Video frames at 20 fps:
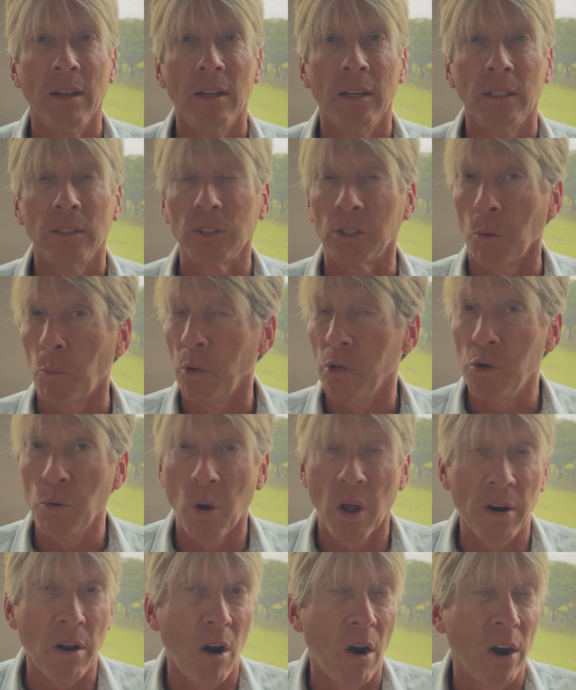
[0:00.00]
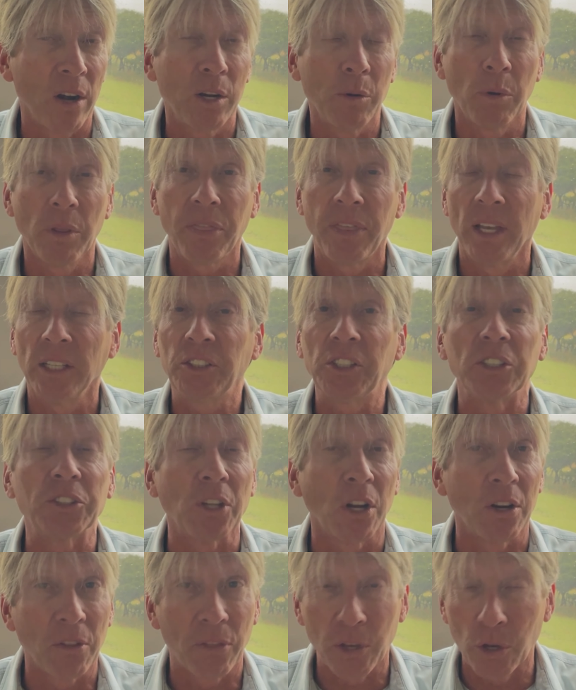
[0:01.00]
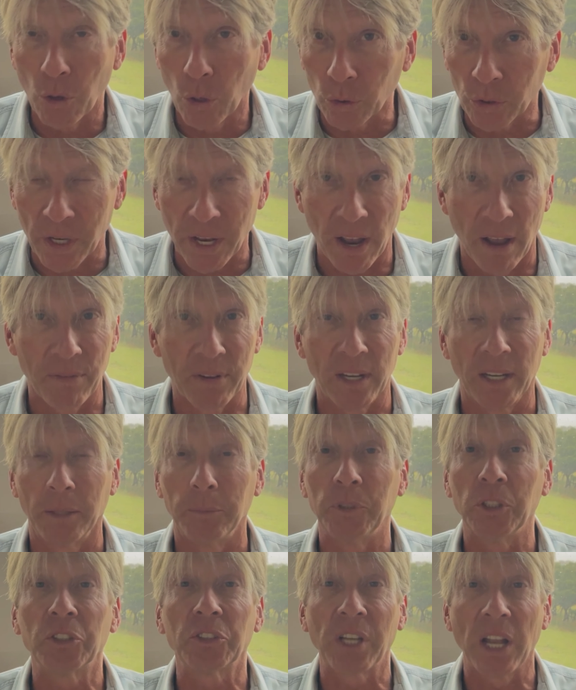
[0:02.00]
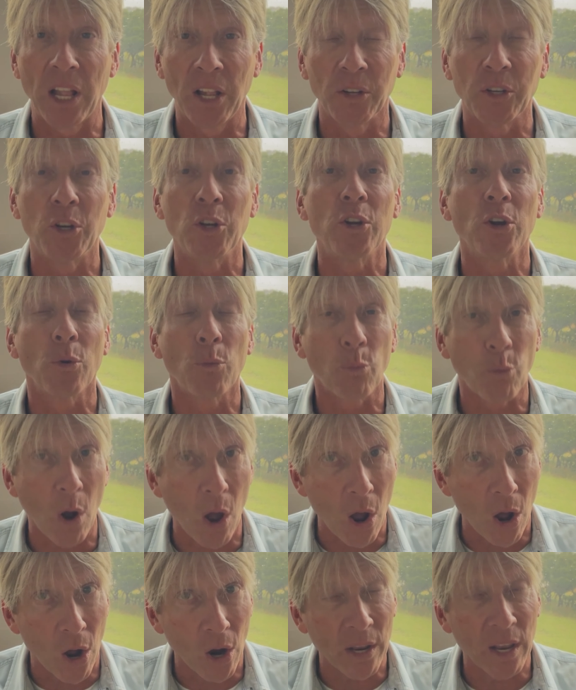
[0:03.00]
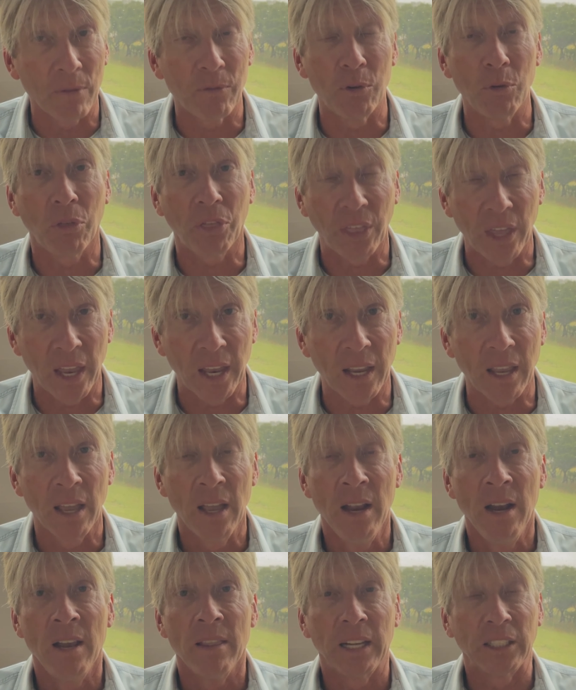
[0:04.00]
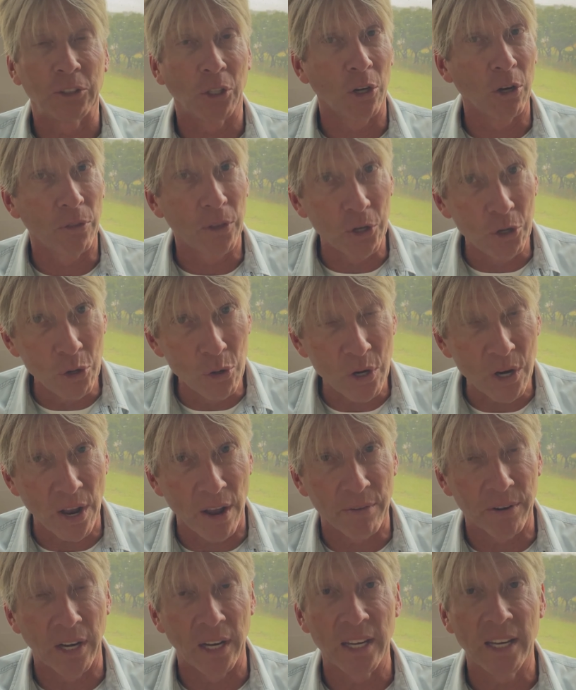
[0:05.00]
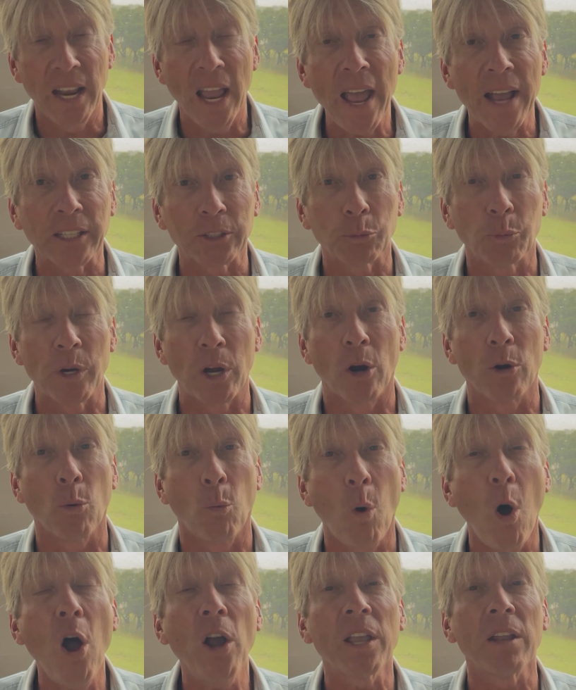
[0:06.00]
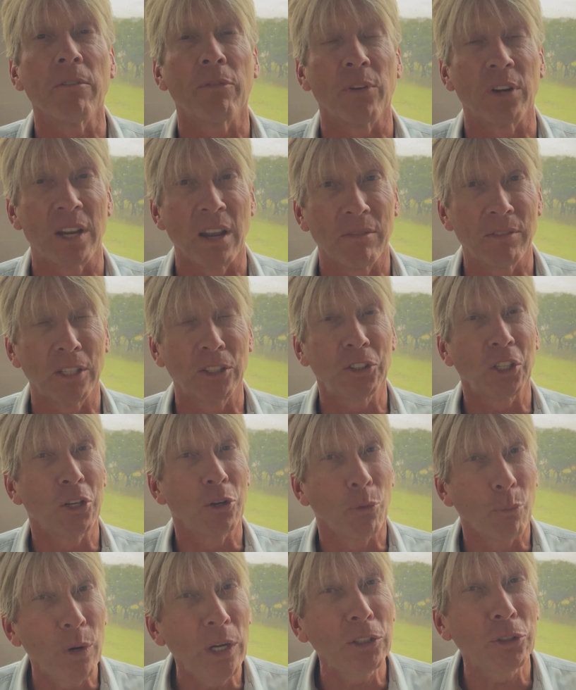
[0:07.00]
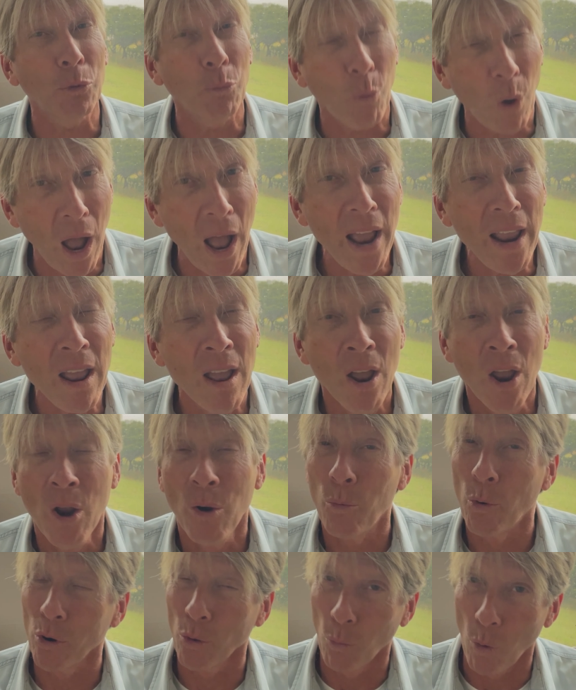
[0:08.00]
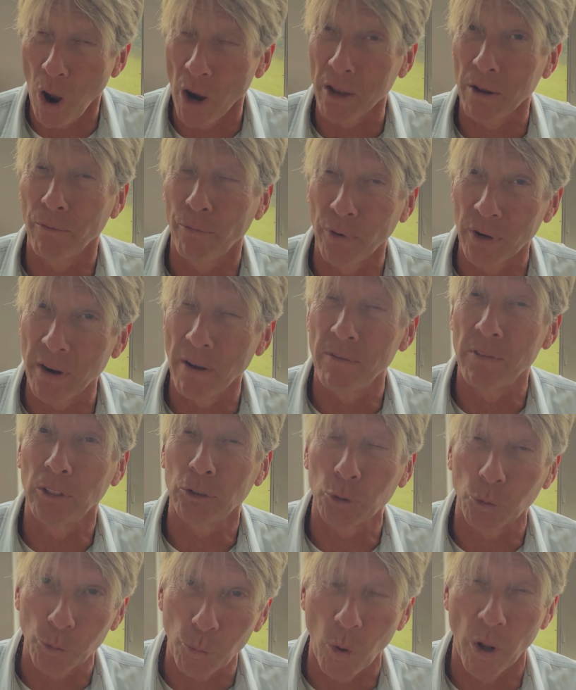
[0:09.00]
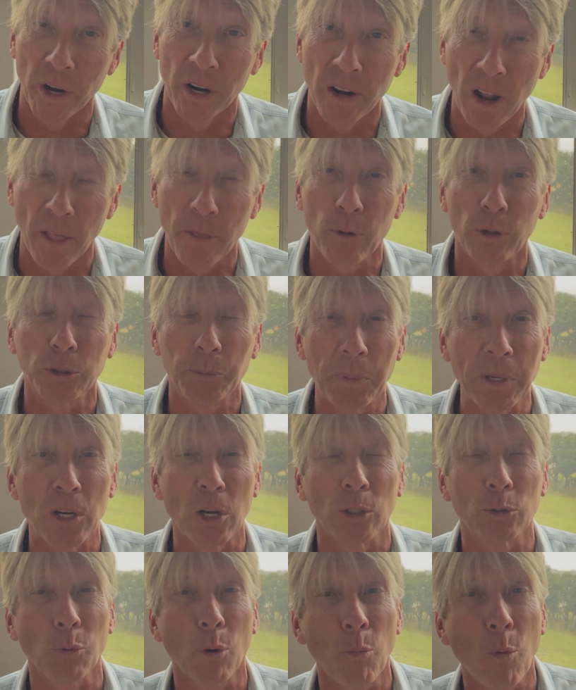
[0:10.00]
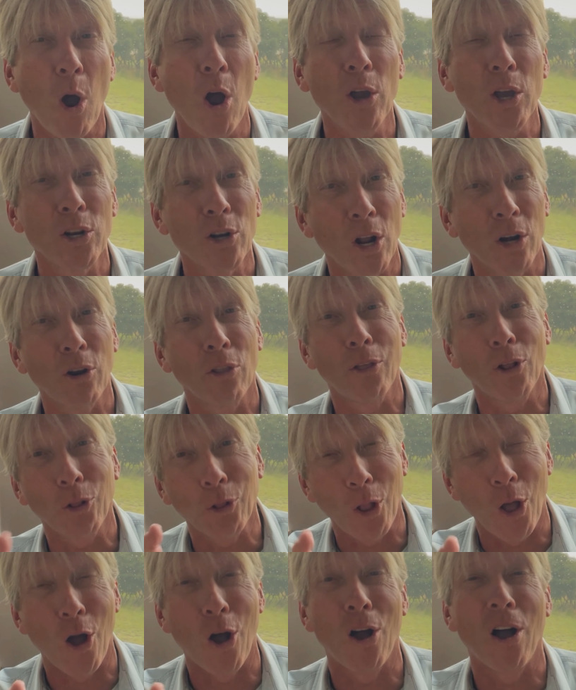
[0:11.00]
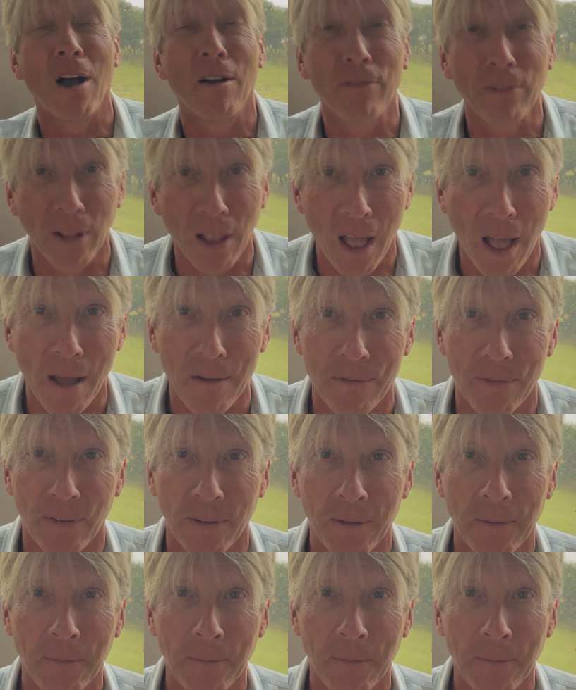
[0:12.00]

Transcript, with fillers: Someone you want to argue with this, it's under the old covenant. I'm just telling you, you're wrong if you think that's under the new covenant. Yes, we are to walk in forgiveness. And your reason why we're to walk in forgiveness with one another is because we're walking under the law of love.